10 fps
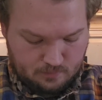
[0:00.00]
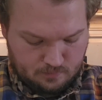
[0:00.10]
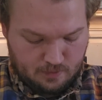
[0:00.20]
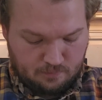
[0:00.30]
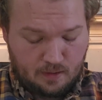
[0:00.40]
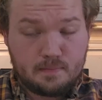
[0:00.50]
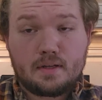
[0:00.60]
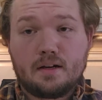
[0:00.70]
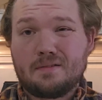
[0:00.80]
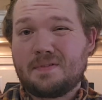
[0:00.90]
whenever I'm
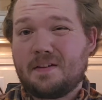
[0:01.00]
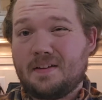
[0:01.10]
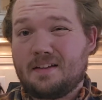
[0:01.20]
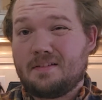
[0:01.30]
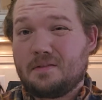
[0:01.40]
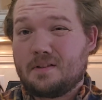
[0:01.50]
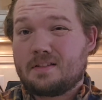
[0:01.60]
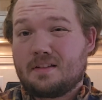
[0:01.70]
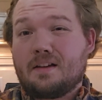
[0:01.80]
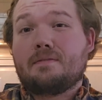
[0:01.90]
done, but I've had to do
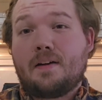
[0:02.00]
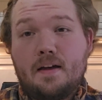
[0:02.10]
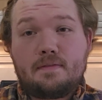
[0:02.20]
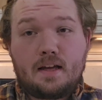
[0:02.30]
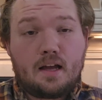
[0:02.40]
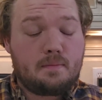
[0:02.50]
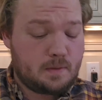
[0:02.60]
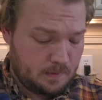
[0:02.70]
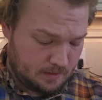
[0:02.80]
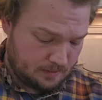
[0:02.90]
this like 5 times
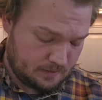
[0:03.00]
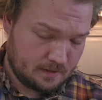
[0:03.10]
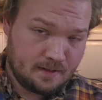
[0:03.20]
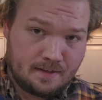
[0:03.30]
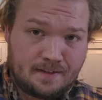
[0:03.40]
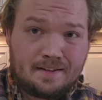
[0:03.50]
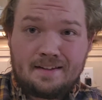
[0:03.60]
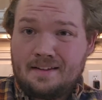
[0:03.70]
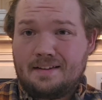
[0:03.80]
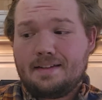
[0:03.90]
because
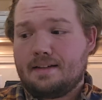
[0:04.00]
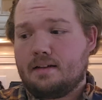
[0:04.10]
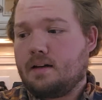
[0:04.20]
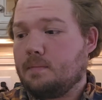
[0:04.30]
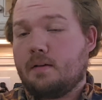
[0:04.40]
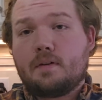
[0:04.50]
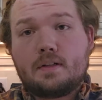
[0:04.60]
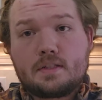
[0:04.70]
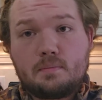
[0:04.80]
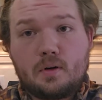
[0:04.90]
I'm not very
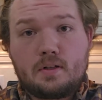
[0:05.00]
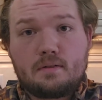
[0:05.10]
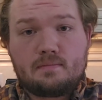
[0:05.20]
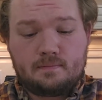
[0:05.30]
smart.